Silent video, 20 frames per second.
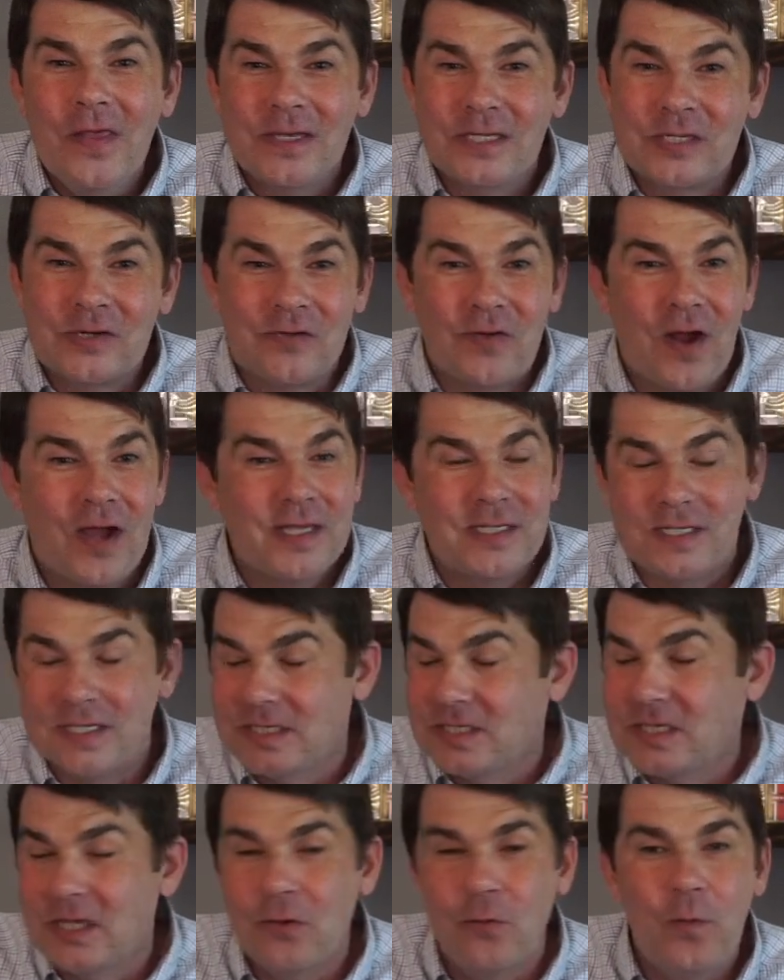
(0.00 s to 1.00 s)
this
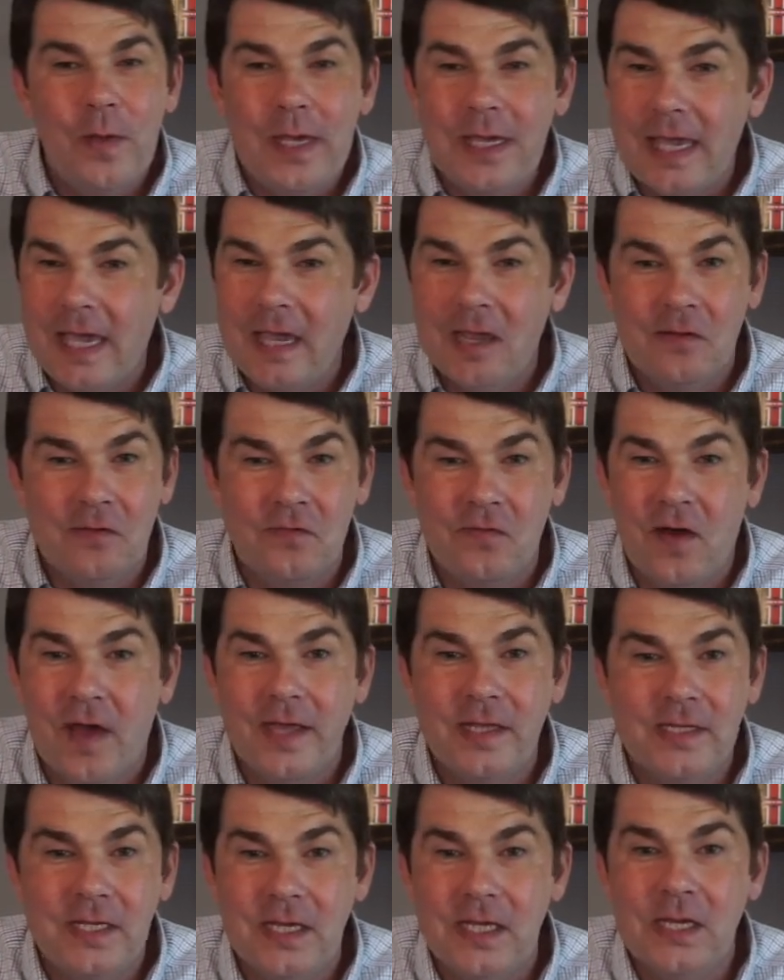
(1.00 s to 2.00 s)
crisis that we can't
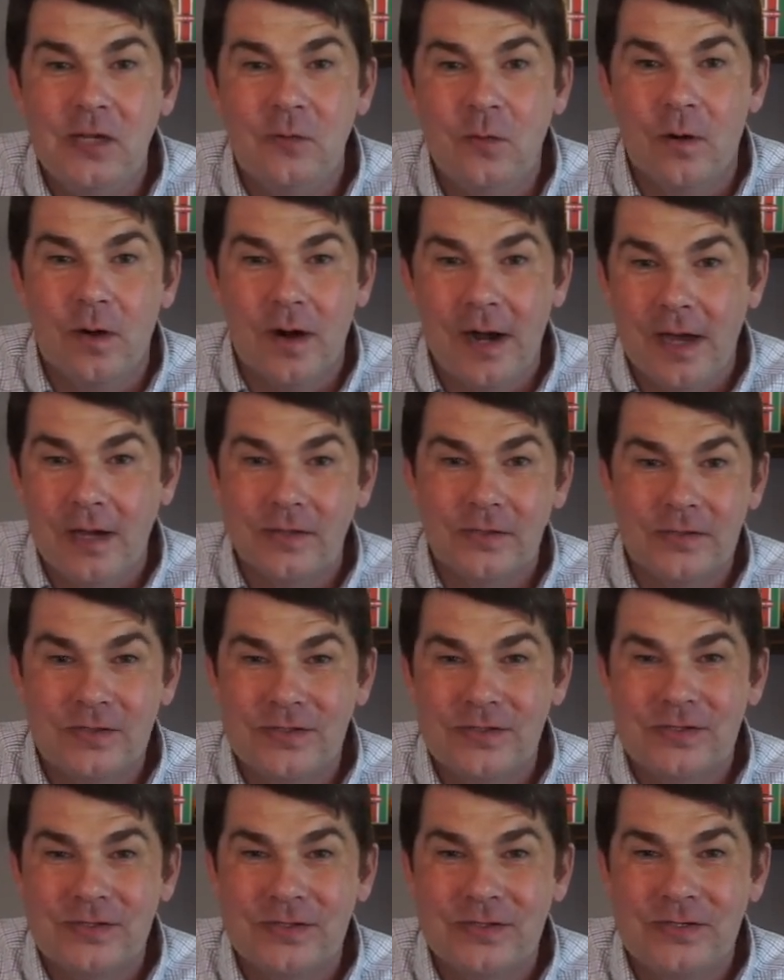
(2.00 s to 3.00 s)
find anywhere
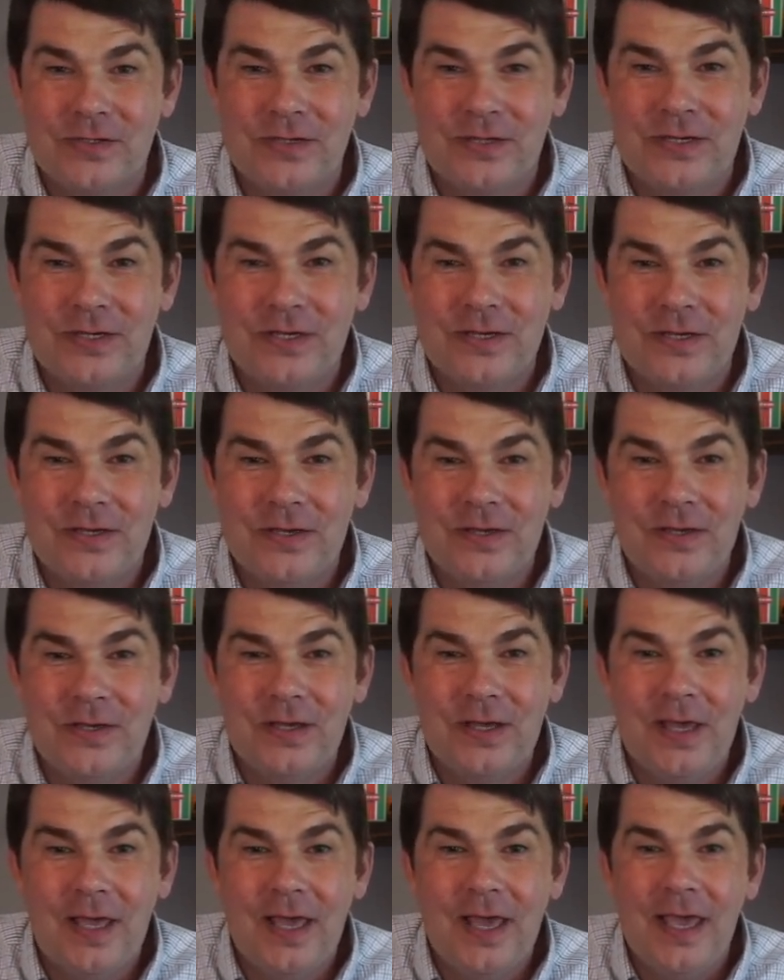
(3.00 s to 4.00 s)
else.
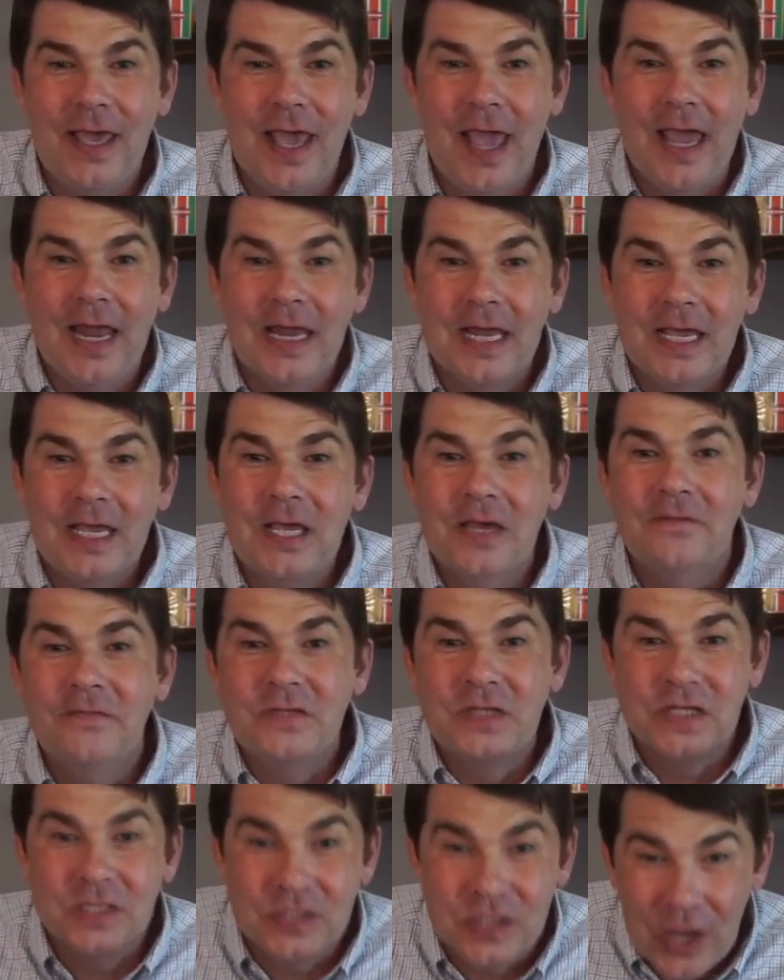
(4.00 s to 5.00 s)
And it
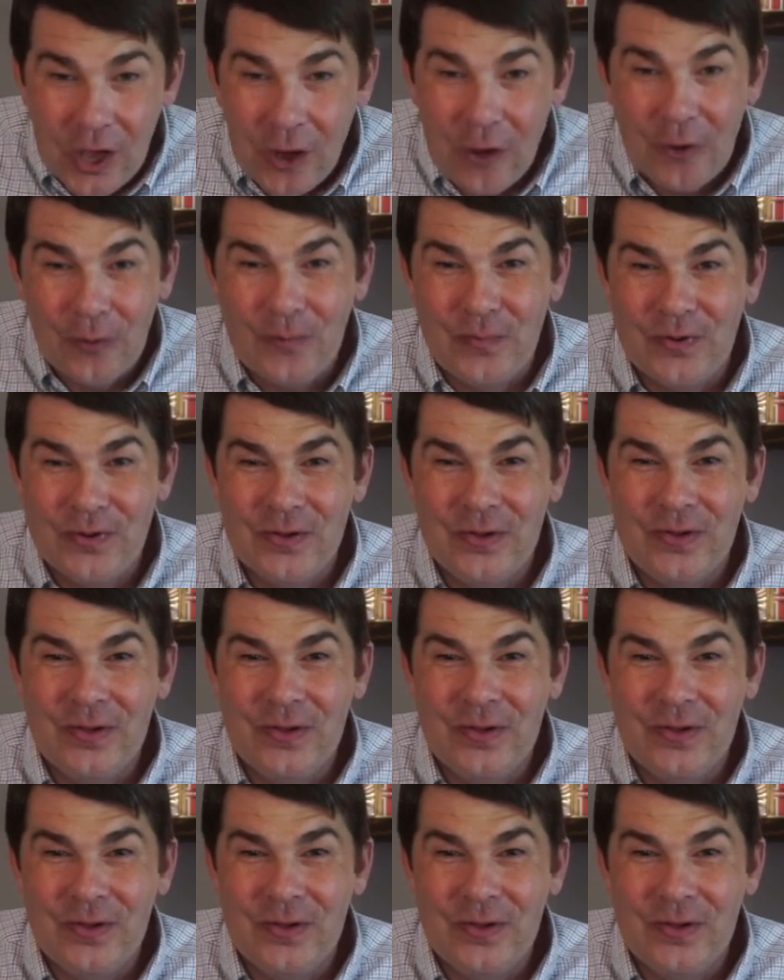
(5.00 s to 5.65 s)
gives us hope.